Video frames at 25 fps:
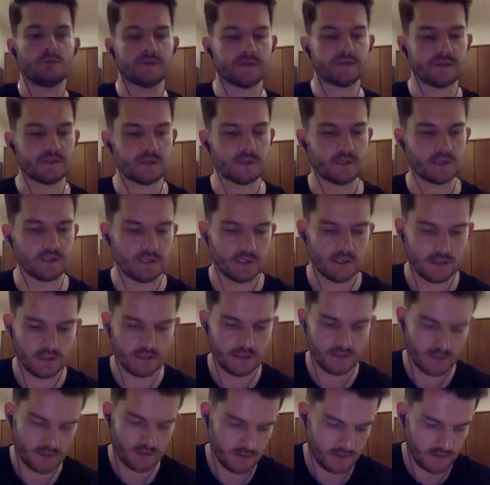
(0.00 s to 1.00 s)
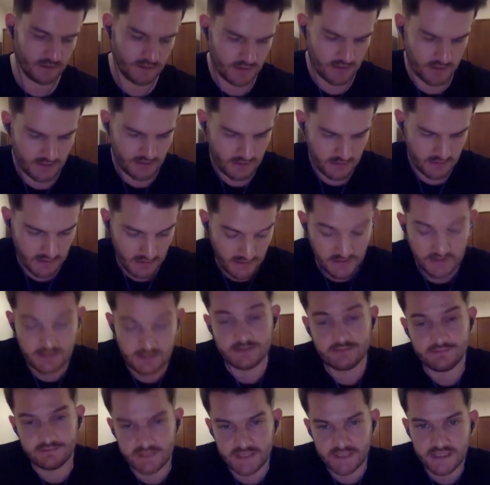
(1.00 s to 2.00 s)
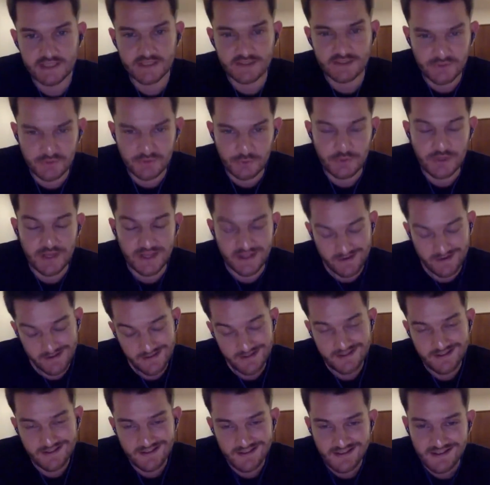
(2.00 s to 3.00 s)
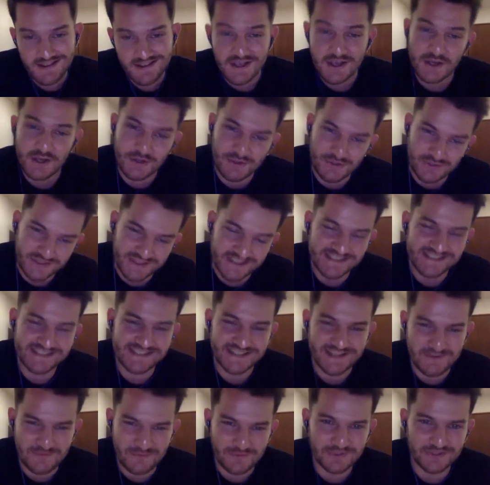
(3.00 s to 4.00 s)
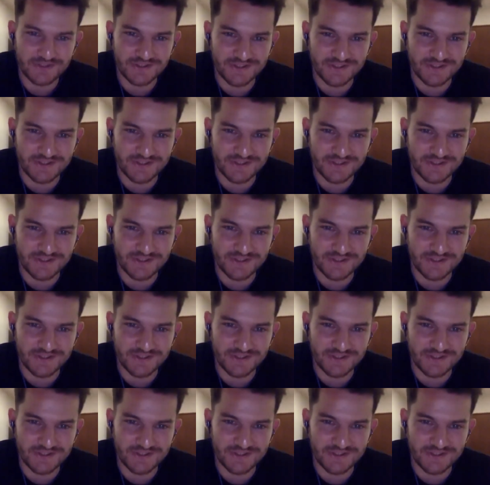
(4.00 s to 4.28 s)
and indeed create a holistic world.